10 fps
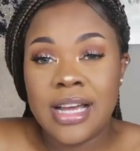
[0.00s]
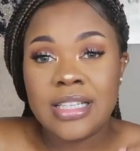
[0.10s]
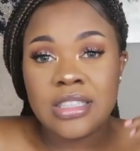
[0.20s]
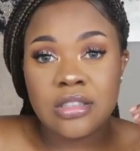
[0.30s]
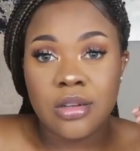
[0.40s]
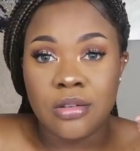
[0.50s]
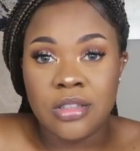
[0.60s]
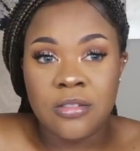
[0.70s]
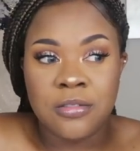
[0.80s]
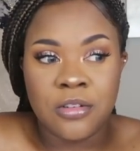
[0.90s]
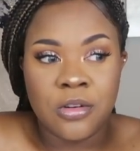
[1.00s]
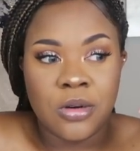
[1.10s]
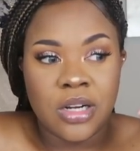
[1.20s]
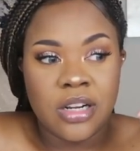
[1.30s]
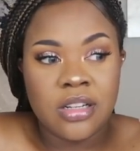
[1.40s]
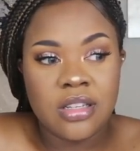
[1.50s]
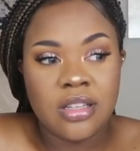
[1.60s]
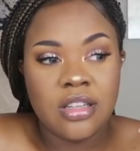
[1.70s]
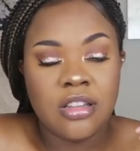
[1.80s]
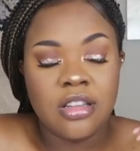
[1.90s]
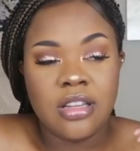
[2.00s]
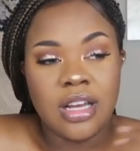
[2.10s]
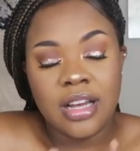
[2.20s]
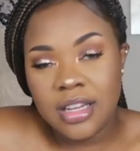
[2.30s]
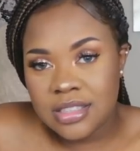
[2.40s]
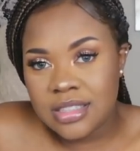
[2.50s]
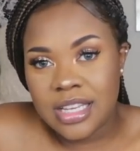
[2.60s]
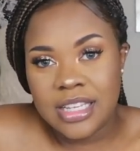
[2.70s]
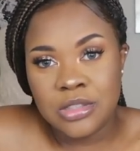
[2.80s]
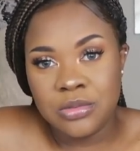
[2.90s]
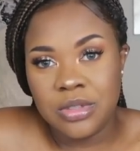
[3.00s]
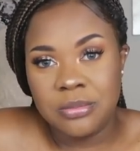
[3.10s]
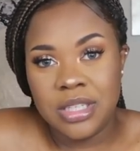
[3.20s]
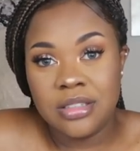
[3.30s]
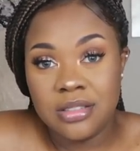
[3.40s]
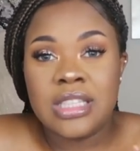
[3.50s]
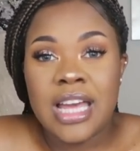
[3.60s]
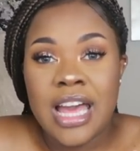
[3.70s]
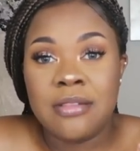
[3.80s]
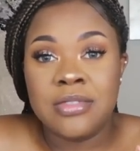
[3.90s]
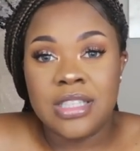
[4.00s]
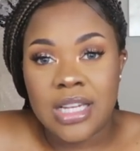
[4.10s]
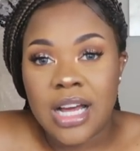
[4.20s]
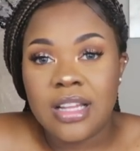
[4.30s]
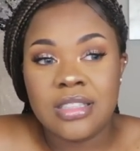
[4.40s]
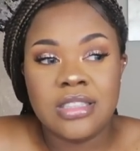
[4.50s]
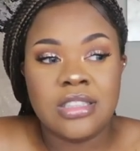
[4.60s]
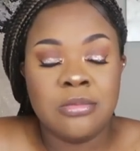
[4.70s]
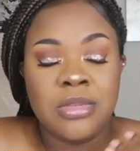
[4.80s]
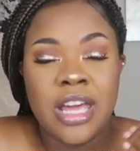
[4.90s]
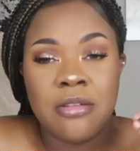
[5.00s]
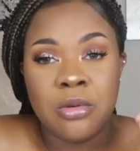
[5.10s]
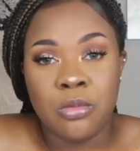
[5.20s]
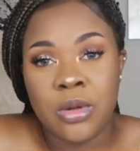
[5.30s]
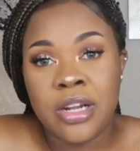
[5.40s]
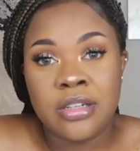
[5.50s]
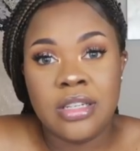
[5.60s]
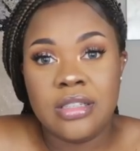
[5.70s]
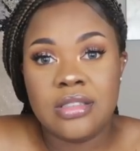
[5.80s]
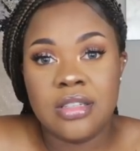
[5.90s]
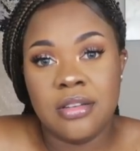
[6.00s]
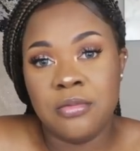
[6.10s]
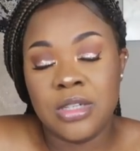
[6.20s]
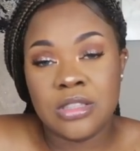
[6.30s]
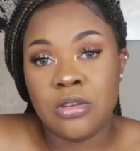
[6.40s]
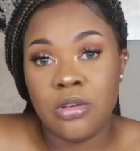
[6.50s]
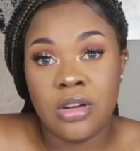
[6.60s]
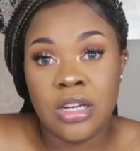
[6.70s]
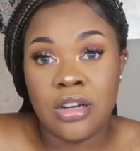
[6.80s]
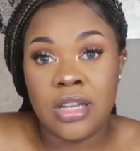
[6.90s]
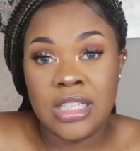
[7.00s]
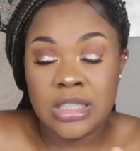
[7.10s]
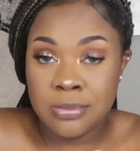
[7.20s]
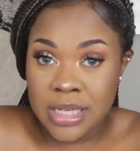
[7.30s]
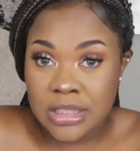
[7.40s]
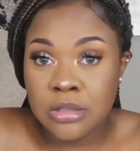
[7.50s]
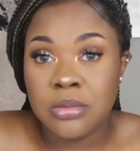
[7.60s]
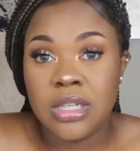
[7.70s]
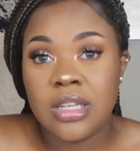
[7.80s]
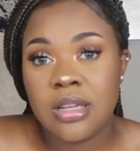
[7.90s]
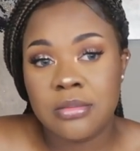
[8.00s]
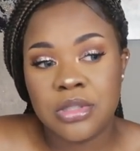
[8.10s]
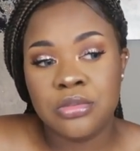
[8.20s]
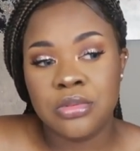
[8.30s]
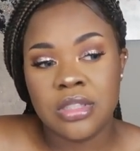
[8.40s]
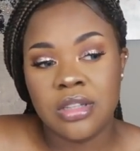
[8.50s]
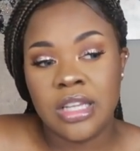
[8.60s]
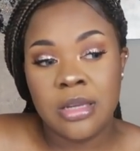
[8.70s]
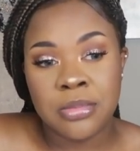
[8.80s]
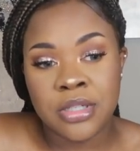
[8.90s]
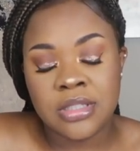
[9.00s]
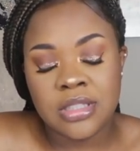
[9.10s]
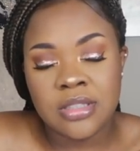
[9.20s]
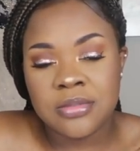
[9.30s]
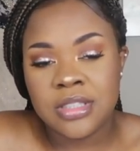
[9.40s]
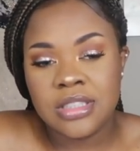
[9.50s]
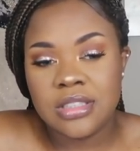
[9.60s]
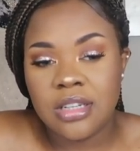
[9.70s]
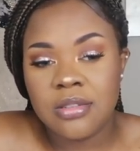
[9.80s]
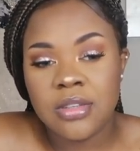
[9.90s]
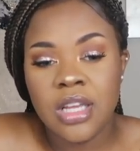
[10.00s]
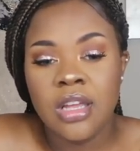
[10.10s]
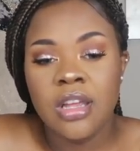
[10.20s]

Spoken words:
not just only for us as women to have knowledge and have awareness of what's going on, especially when it comes to labor and delivery and stuff,